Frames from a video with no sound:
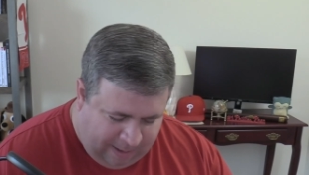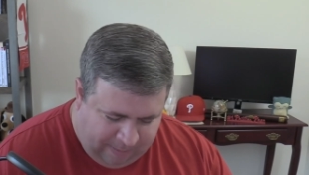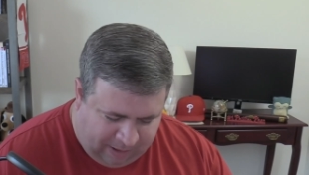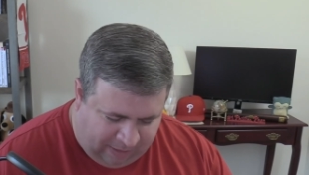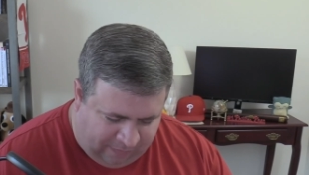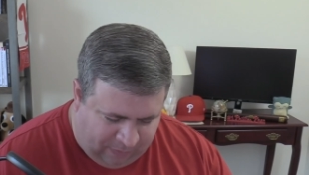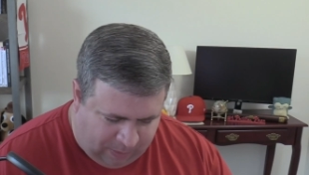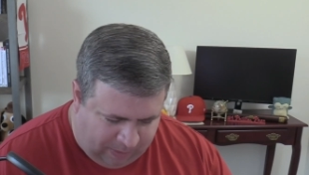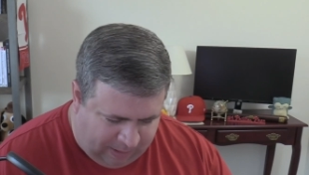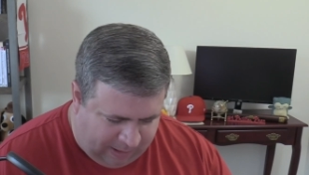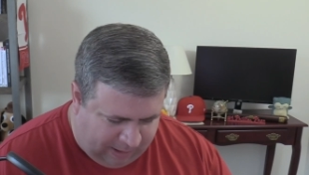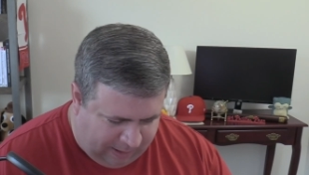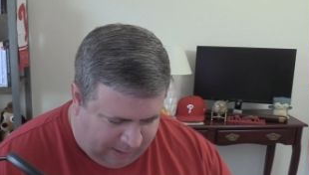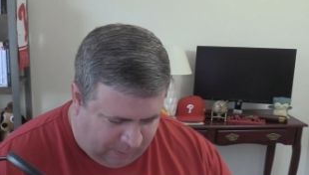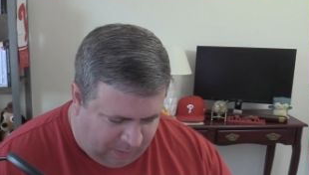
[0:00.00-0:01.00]
I'm looking forward
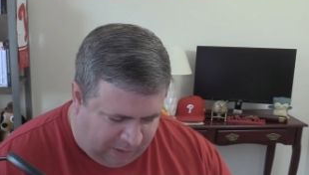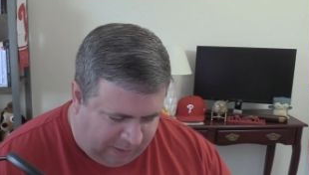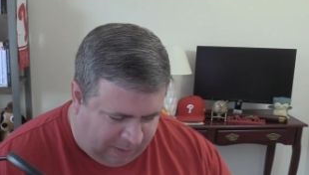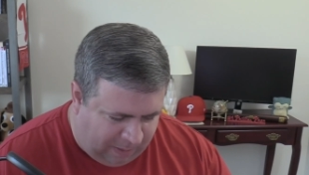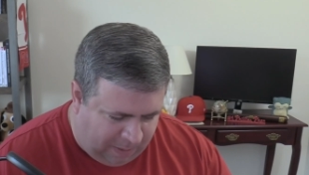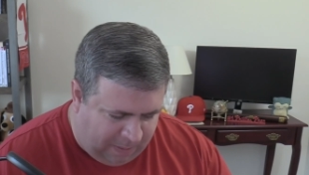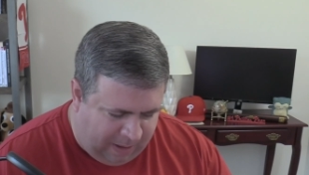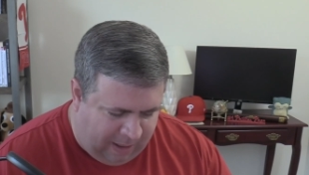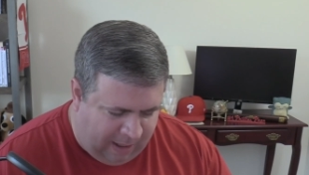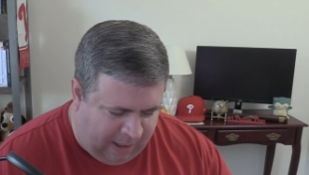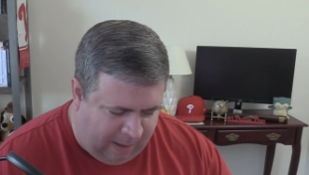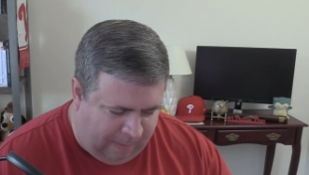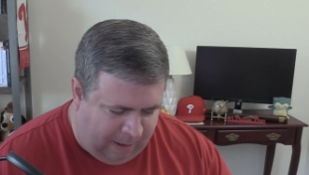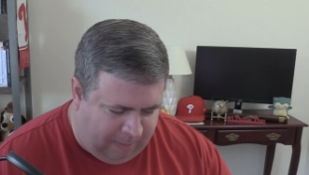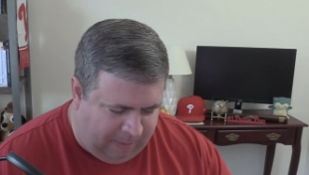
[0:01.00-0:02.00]
to working through it, and
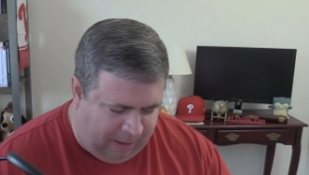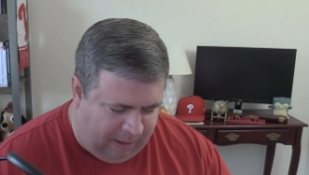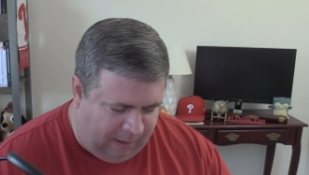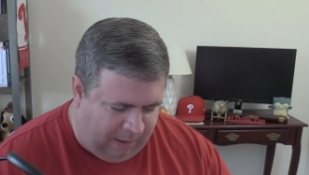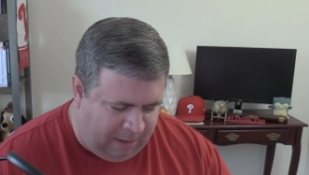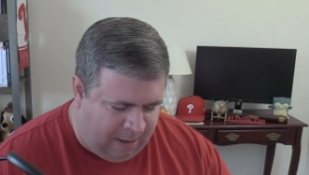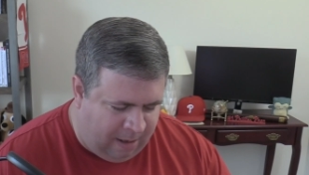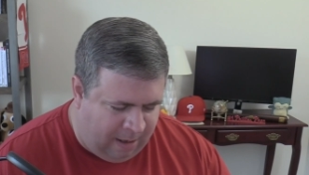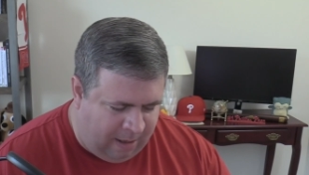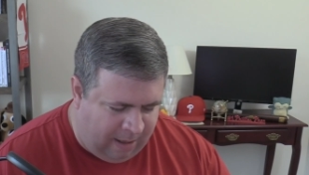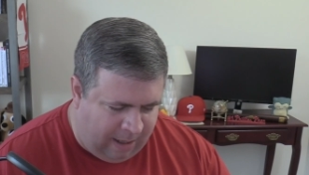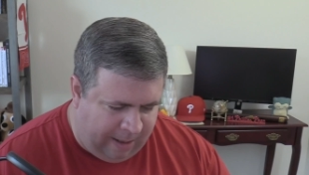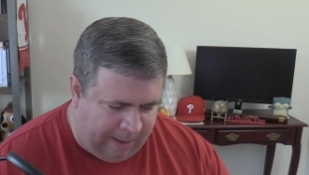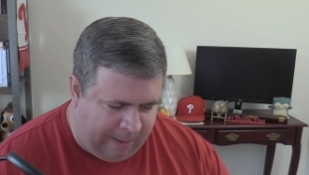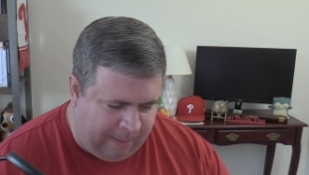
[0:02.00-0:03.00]
then maybe
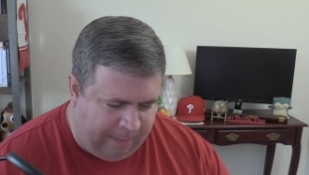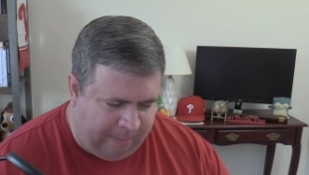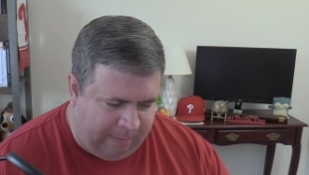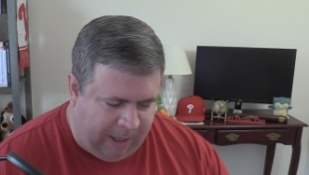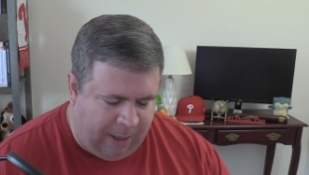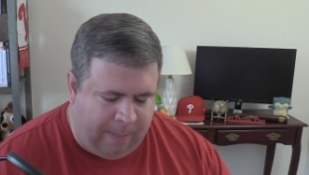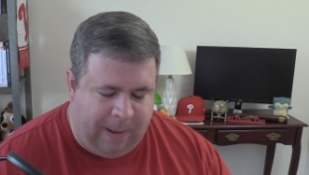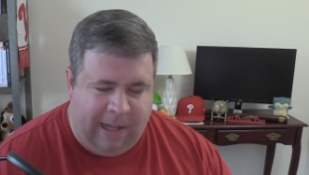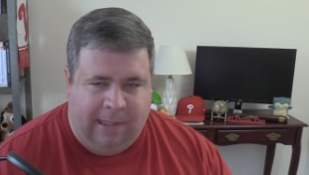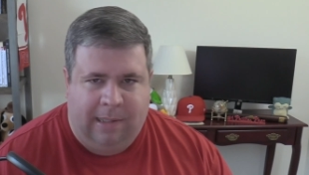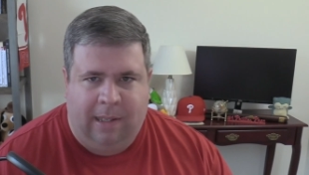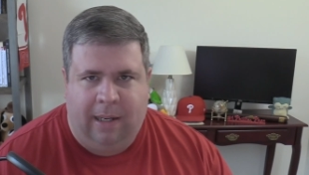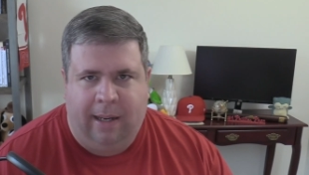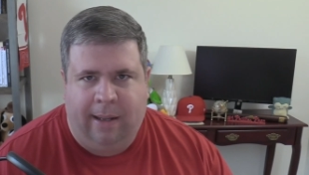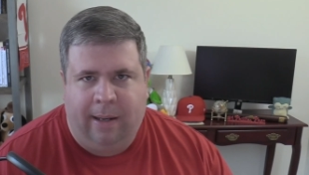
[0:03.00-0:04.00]

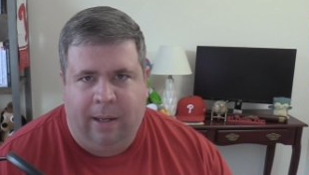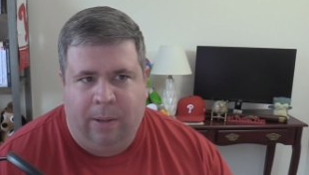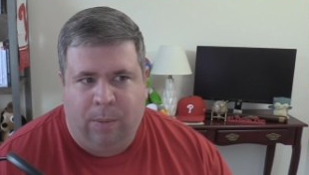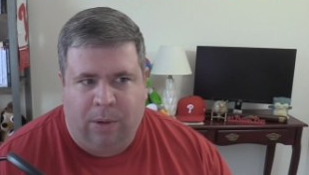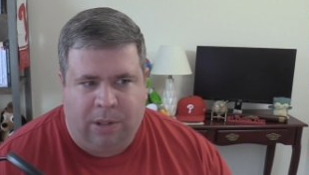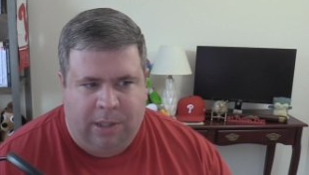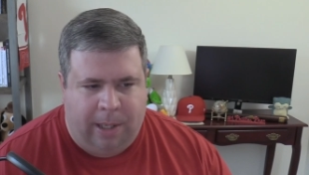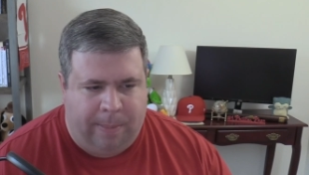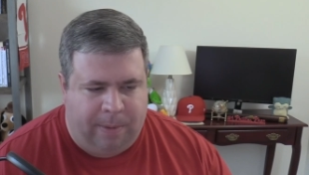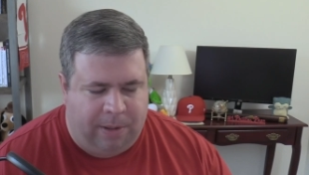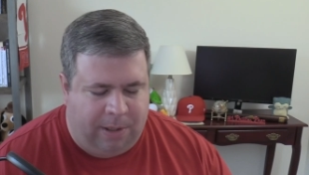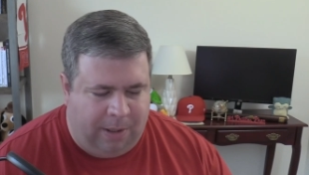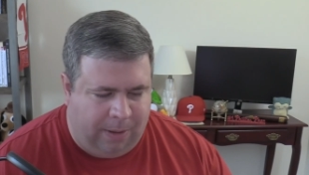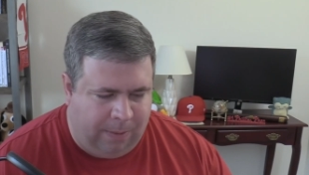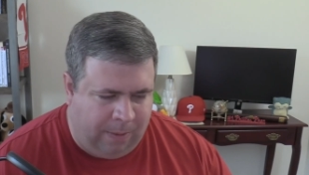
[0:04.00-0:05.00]
penciling out a workshop or
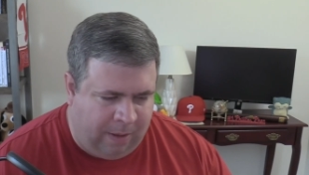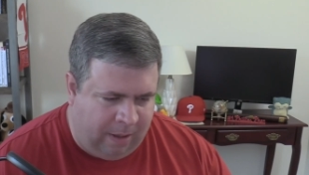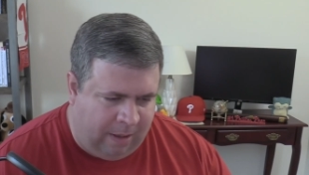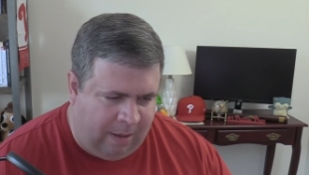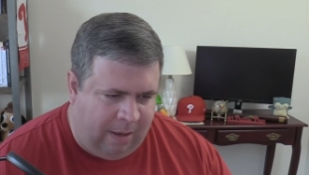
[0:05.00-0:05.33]
two